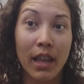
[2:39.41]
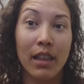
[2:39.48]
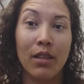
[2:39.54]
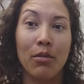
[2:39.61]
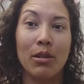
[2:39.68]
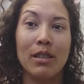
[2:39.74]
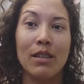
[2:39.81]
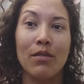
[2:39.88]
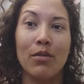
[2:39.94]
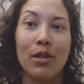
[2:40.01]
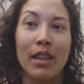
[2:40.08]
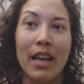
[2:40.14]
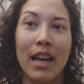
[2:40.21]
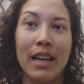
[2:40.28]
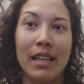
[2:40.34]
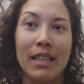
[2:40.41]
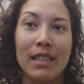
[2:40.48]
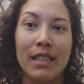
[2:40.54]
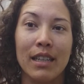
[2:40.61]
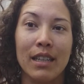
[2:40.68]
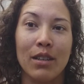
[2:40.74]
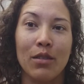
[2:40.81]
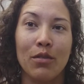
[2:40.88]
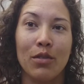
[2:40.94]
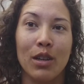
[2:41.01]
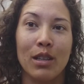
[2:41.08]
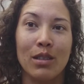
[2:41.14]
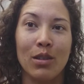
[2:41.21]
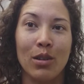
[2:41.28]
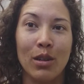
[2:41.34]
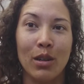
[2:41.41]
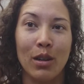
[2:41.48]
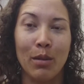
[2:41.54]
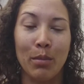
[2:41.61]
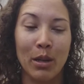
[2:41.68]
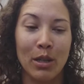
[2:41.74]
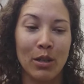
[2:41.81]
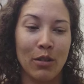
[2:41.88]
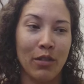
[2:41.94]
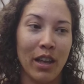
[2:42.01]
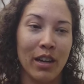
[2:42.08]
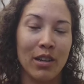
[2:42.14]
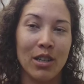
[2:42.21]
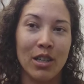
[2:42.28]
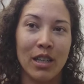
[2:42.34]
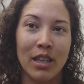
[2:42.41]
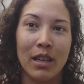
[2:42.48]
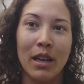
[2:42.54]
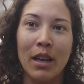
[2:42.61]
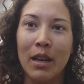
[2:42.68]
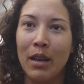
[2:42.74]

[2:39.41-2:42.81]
And the reason for that is that you've exerted a bunch of energy